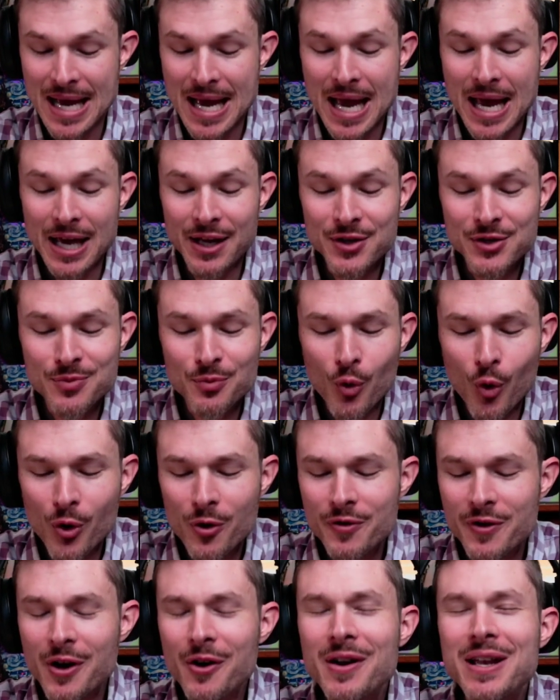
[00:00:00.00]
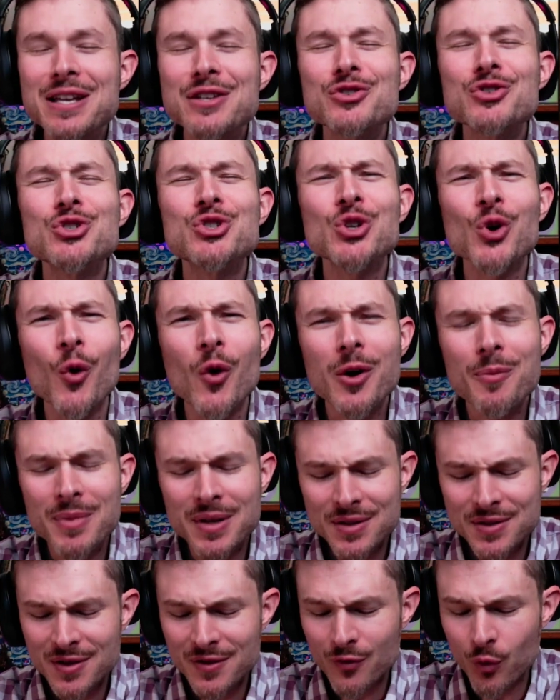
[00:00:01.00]
It is more their
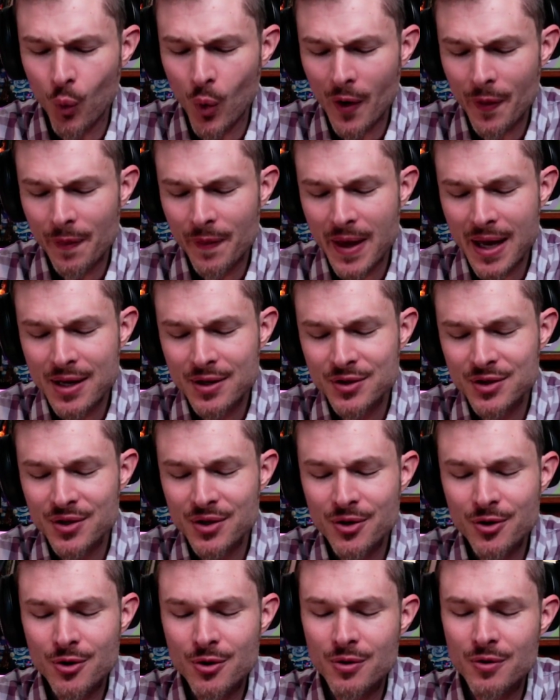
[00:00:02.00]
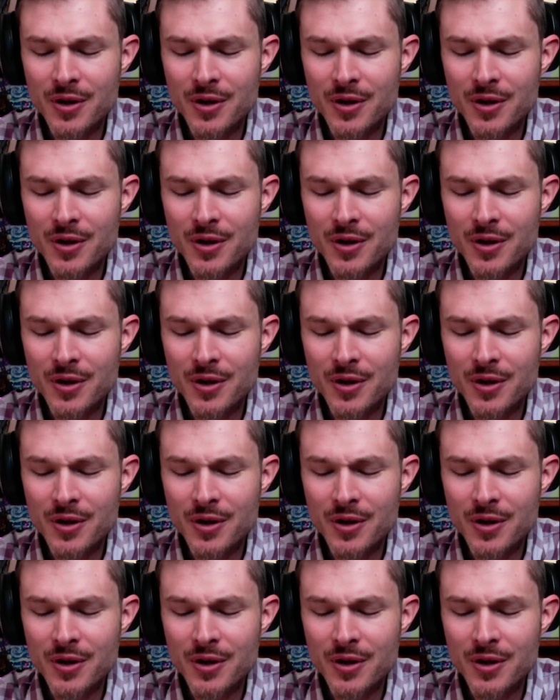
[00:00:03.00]
enjoyment of what they do,